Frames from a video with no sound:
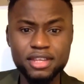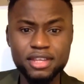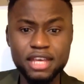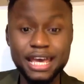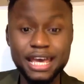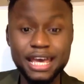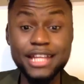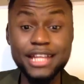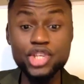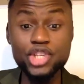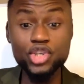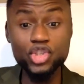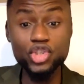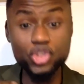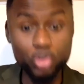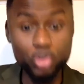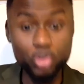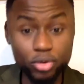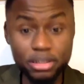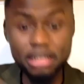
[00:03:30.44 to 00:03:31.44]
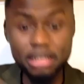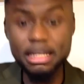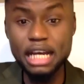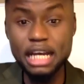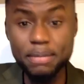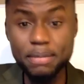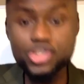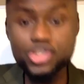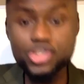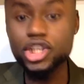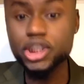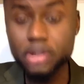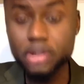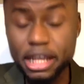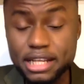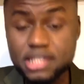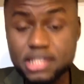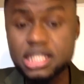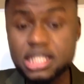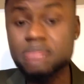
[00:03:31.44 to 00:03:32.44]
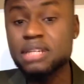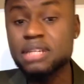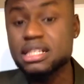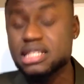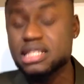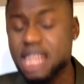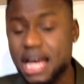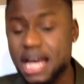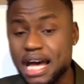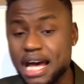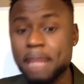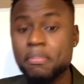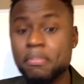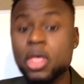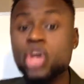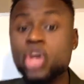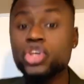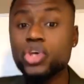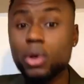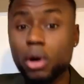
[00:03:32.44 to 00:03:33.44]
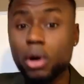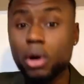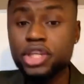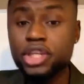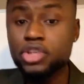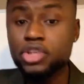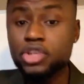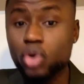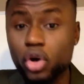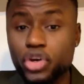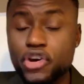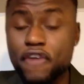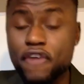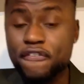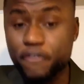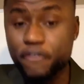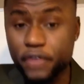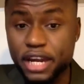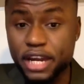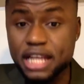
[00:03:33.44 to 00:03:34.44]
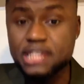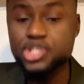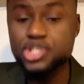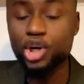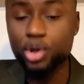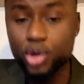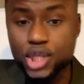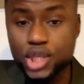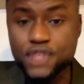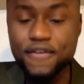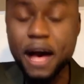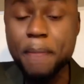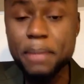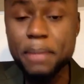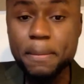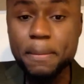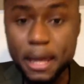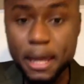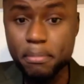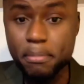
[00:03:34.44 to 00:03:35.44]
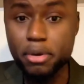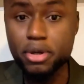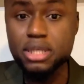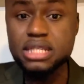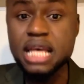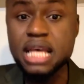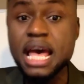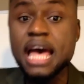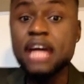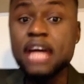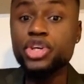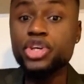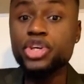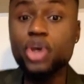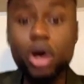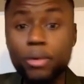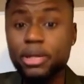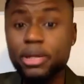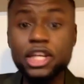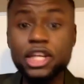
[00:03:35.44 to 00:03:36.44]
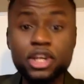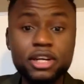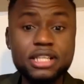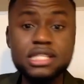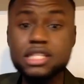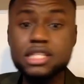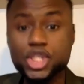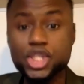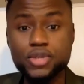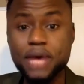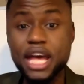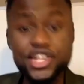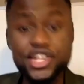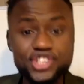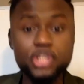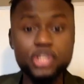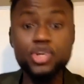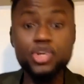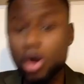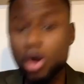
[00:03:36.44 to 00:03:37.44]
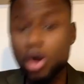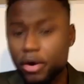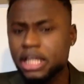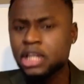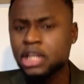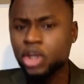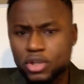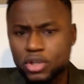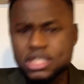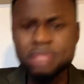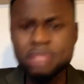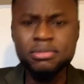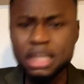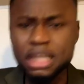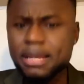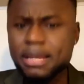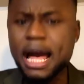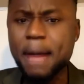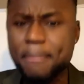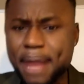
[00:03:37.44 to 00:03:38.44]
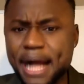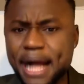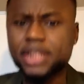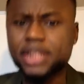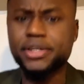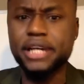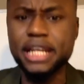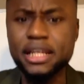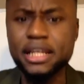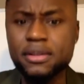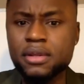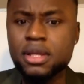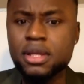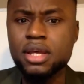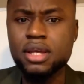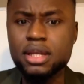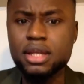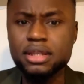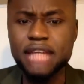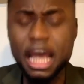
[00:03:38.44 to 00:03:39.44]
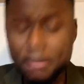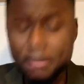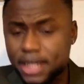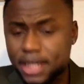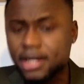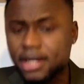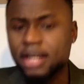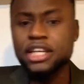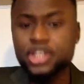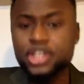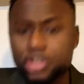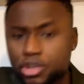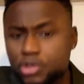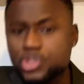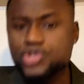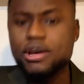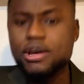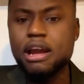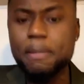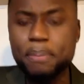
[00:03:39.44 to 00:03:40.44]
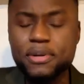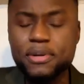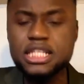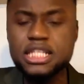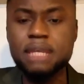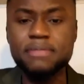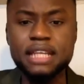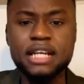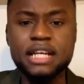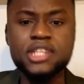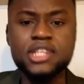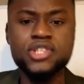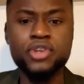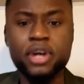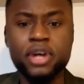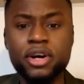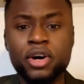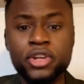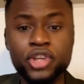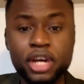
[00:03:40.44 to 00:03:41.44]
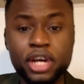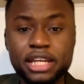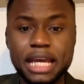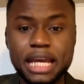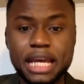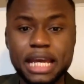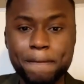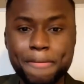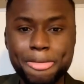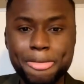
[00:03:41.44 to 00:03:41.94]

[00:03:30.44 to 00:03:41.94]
And you do need help with your credit. Some of the time, you already know your friends, your close family members. You already know the situation. You already know some of them got bad credit. They be calling you, try to put something else on your name.